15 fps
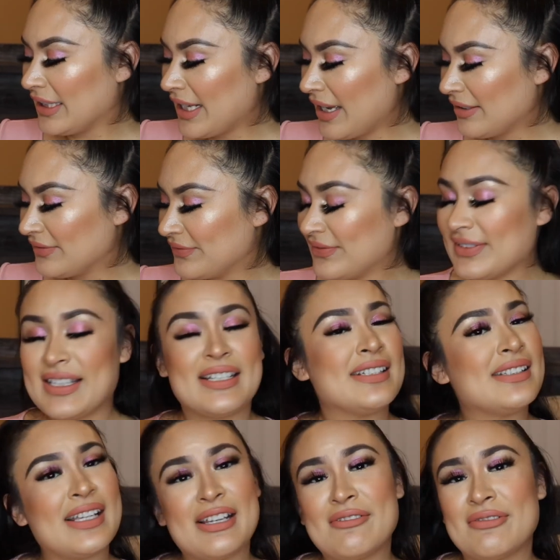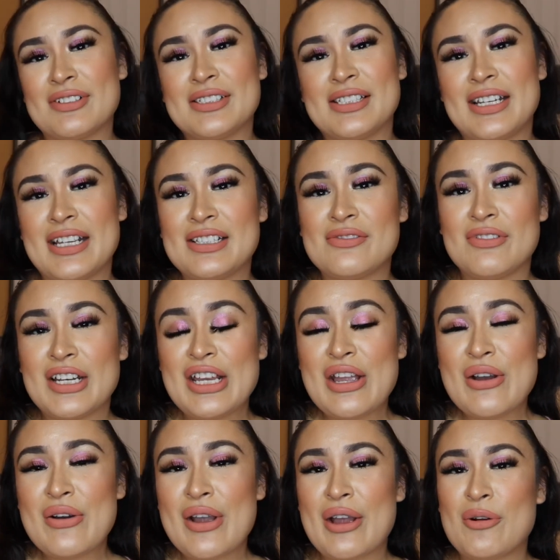yeah, that is it for today's
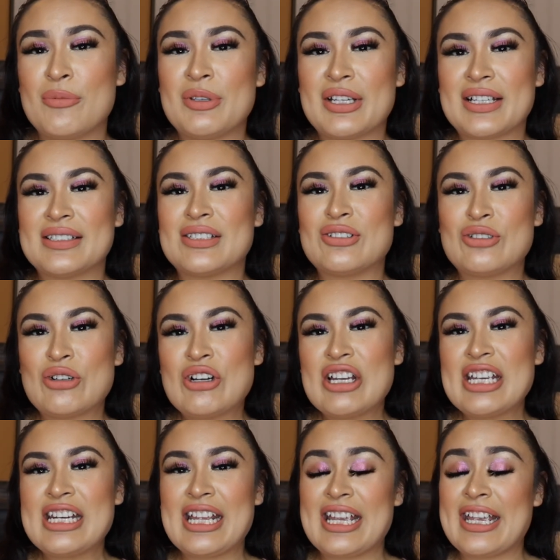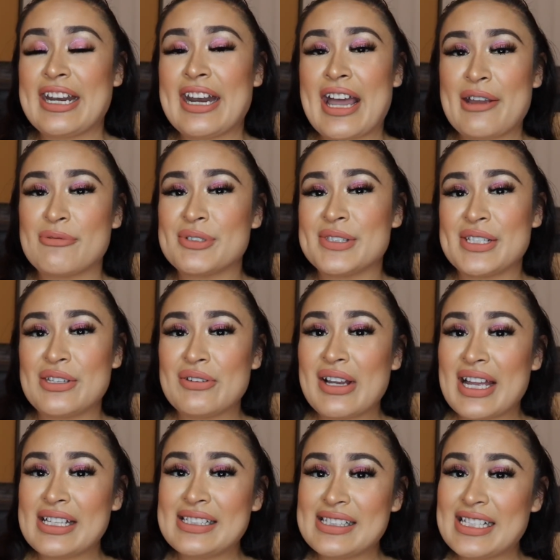video. I hope you guys enjoyed, and I will see you
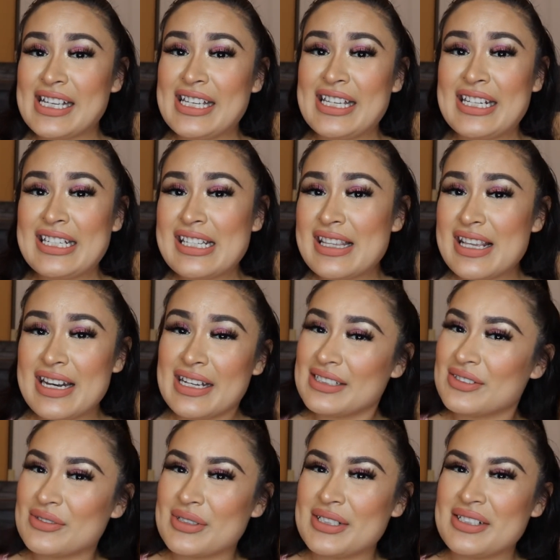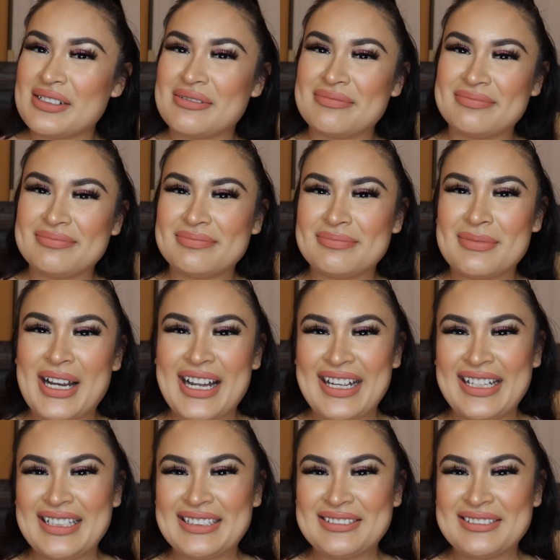guys in the next one. Bye.